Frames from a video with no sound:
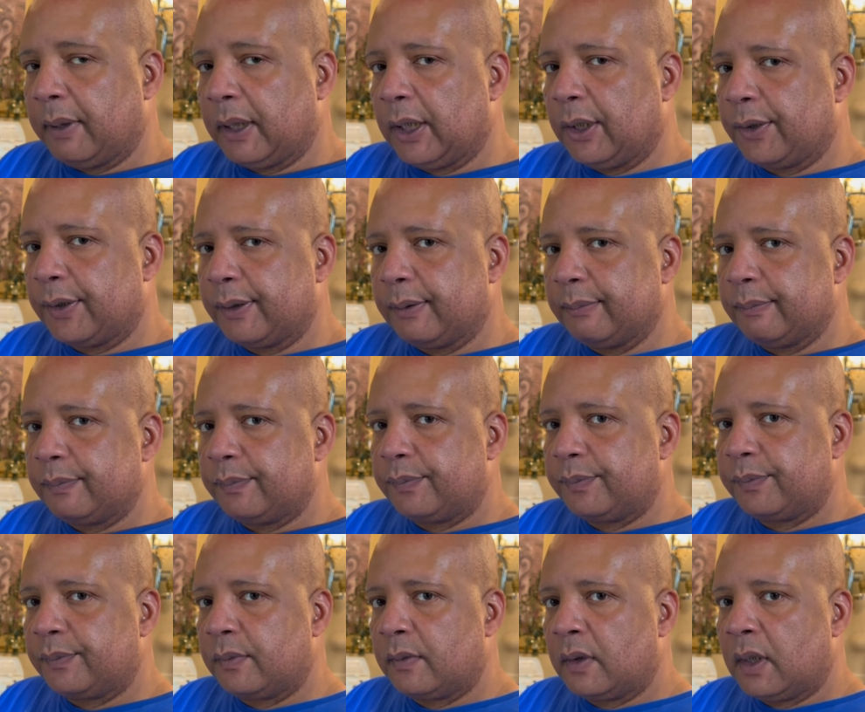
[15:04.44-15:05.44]
on them.
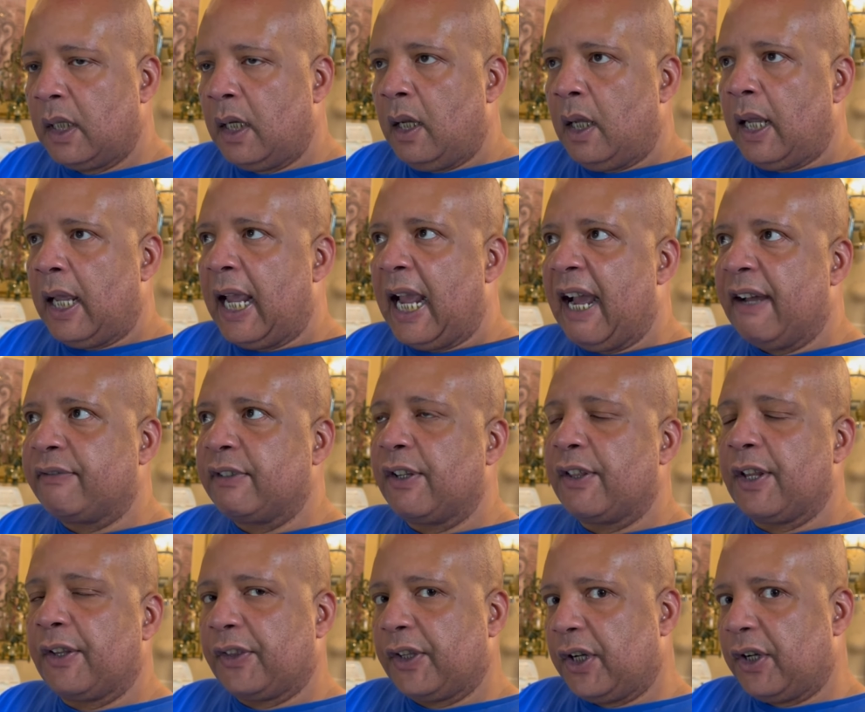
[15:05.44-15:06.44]
After
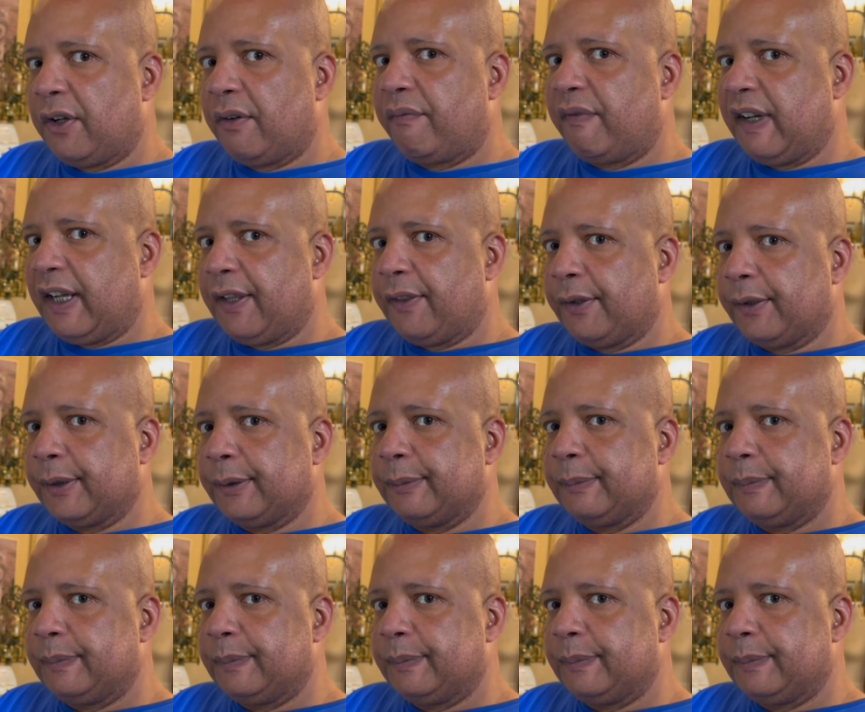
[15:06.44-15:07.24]
the third feather,